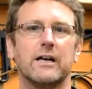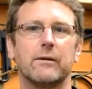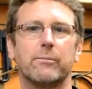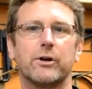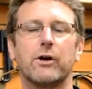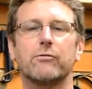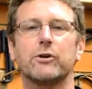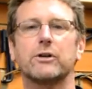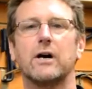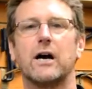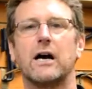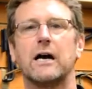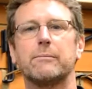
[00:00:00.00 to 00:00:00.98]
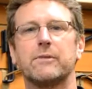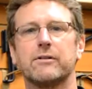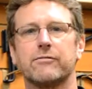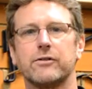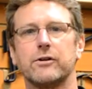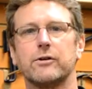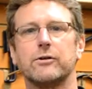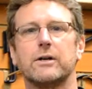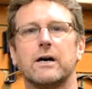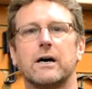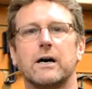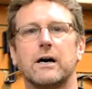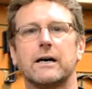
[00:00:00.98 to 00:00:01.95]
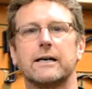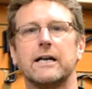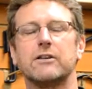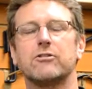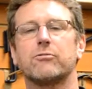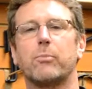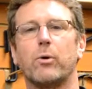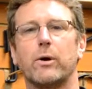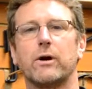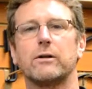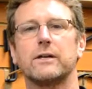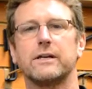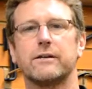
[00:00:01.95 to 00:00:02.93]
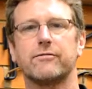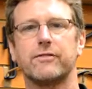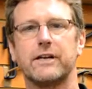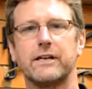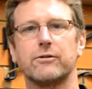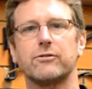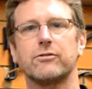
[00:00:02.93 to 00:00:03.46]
But over time the food can spoil in a feeder,